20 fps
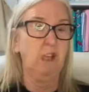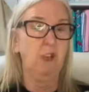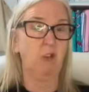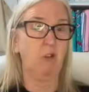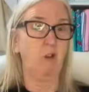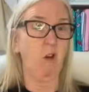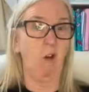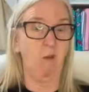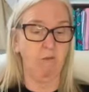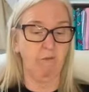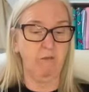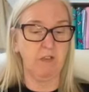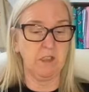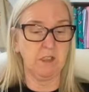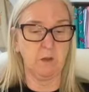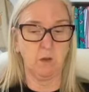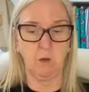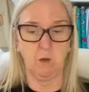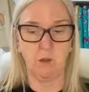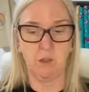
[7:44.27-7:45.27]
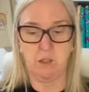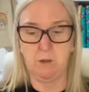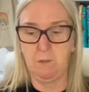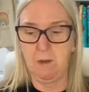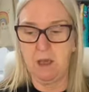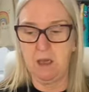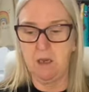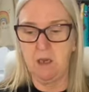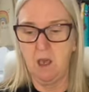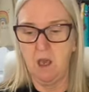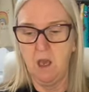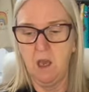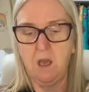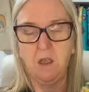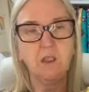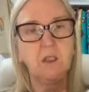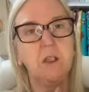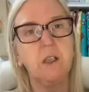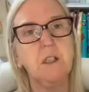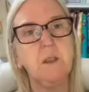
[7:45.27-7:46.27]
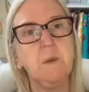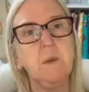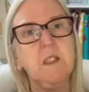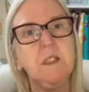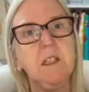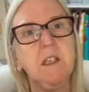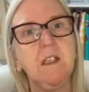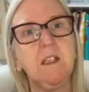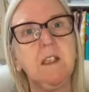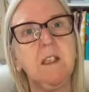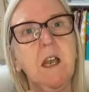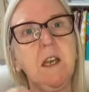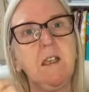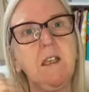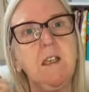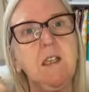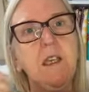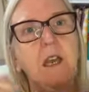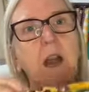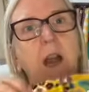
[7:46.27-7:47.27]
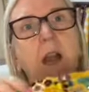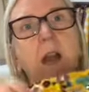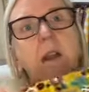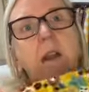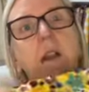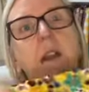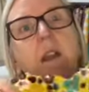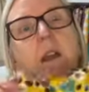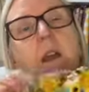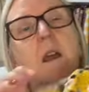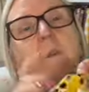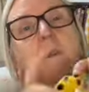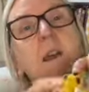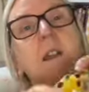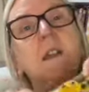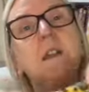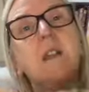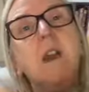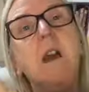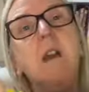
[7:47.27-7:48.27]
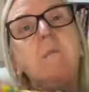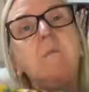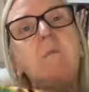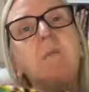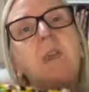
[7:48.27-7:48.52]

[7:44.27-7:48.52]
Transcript: cotton viscose to me. So this was $6.99 a metre,